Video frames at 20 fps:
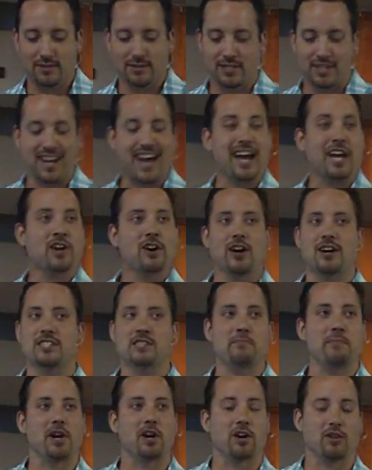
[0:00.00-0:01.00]
did not
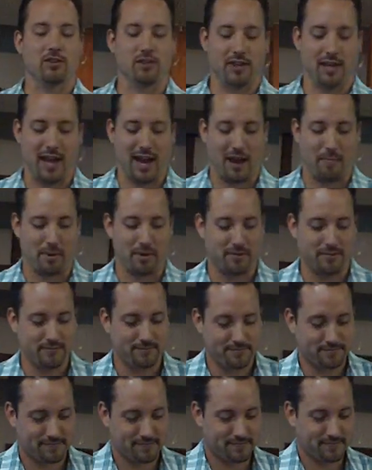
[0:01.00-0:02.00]
cause a miracle to happen,
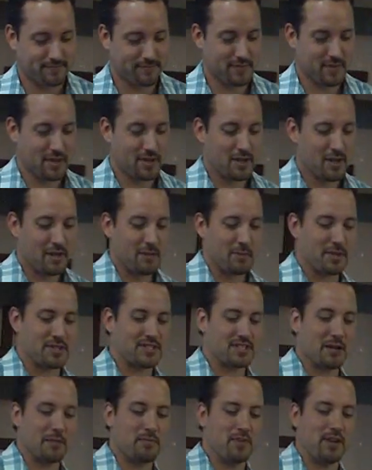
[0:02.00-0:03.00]
but
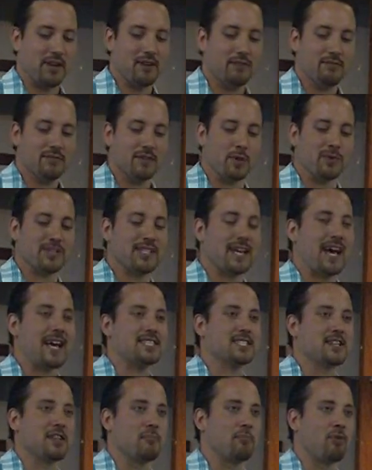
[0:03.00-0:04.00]
something that was
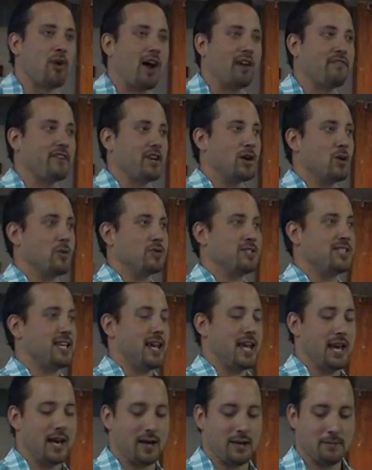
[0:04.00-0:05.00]
asked of the prophet
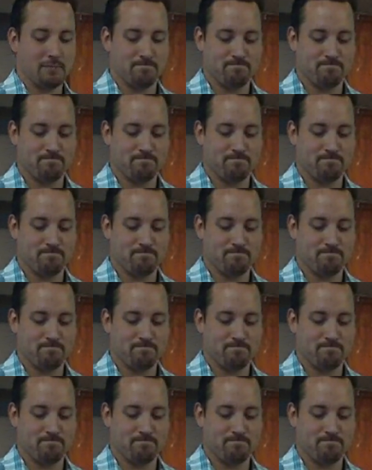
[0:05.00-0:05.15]
Hosea.